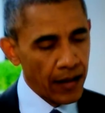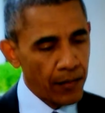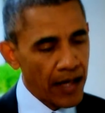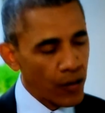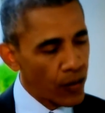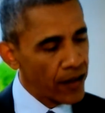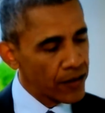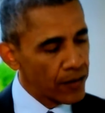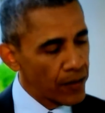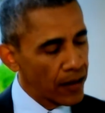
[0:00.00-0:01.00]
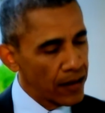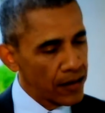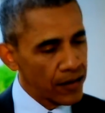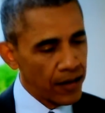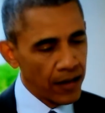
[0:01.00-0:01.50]
In many ways, the
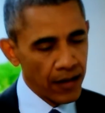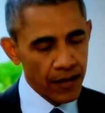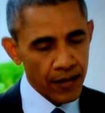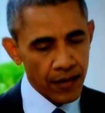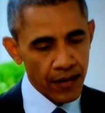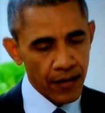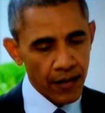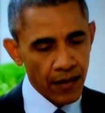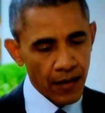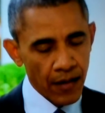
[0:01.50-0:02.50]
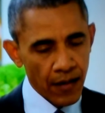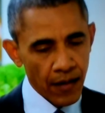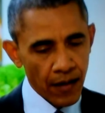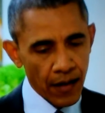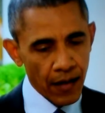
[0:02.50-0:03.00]
Middle East is
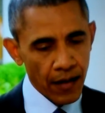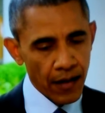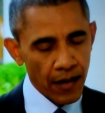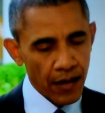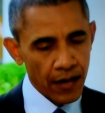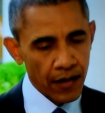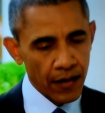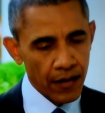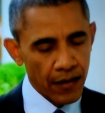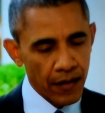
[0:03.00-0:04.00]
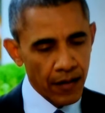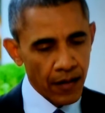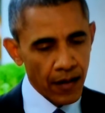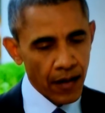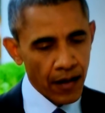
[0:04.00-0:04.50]
in
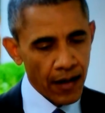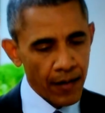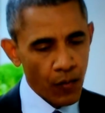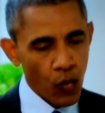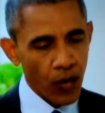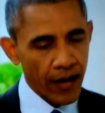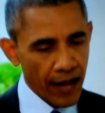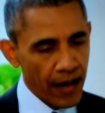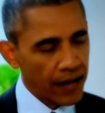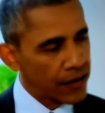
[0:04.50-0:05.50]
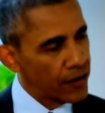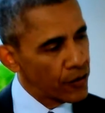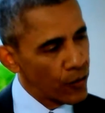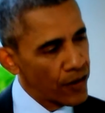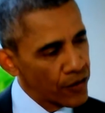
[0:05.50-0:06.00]
a more chaotic
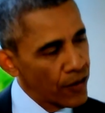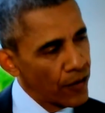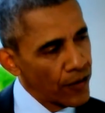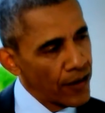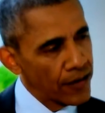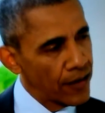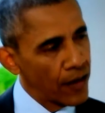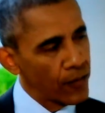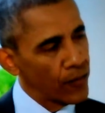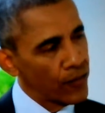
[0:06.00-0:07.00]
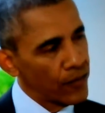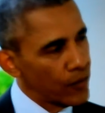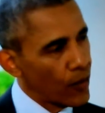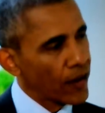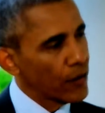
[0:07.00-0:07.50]
situation, although that's not
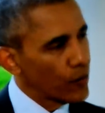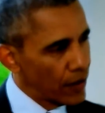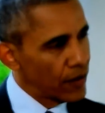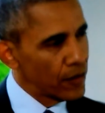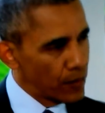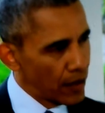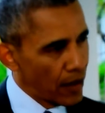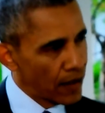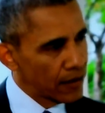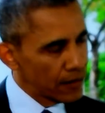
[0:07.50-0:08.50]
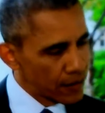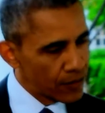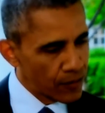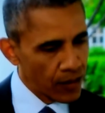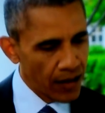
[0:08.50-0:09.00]
directly related to bin Laden.
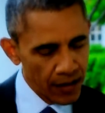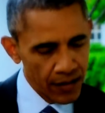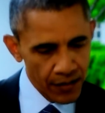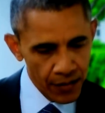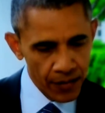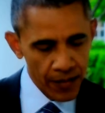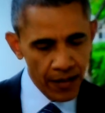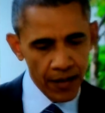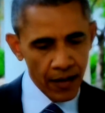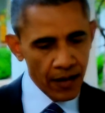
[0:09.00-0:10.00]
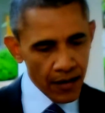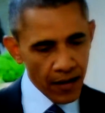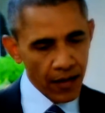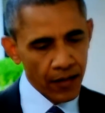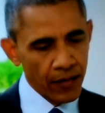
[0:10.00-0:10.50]
It's related to
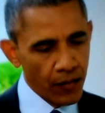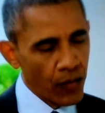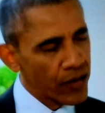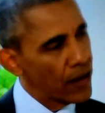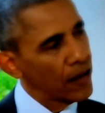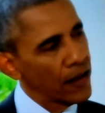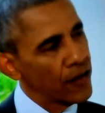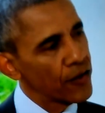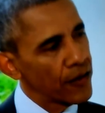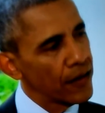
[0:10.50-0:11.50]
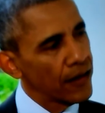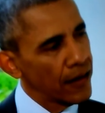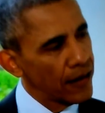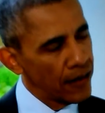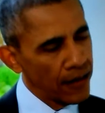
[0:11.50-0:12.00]
what was unleashed
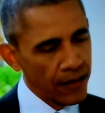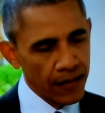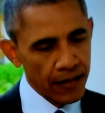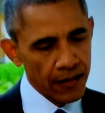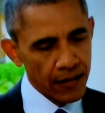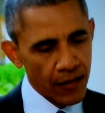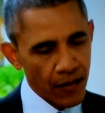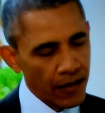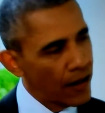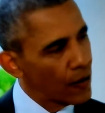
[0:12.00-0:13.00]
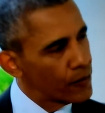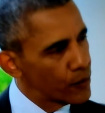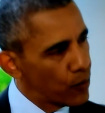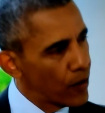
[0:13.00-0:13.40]
during the Arab